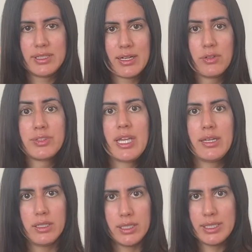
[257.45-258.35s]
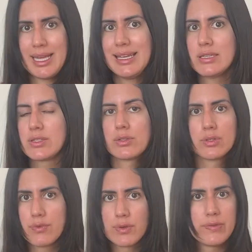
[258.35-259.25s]
a container in any sort
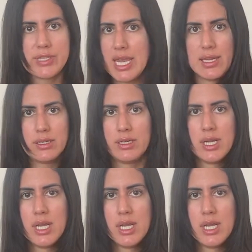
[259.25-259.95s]
of container